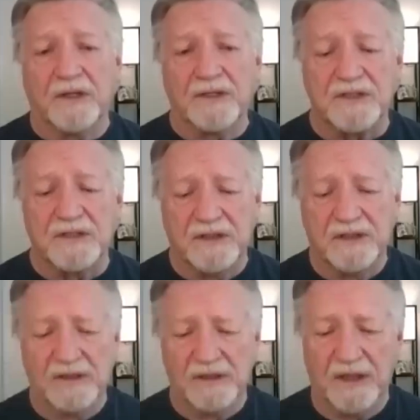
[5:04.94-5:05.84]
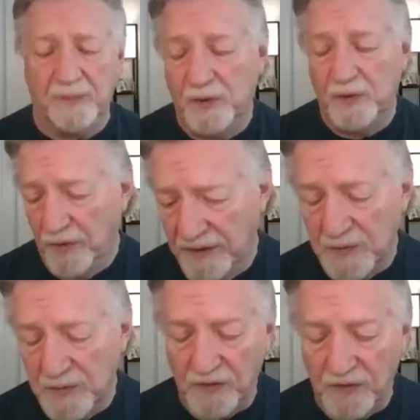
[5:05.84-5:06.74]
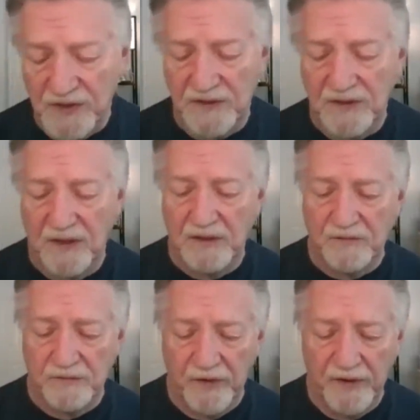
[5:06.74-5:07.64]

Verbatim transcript: like Peoria and the smaller uh, radio stations,